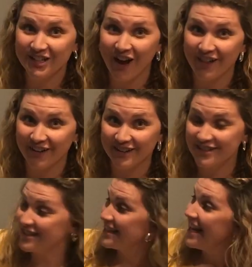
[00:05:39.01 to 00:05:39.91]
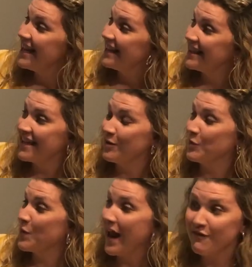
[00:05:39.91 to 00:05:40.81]
colors. The
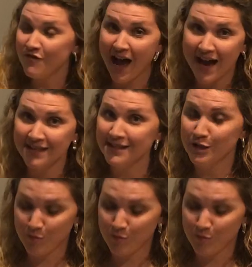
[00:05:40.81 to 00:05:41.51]
red fox and the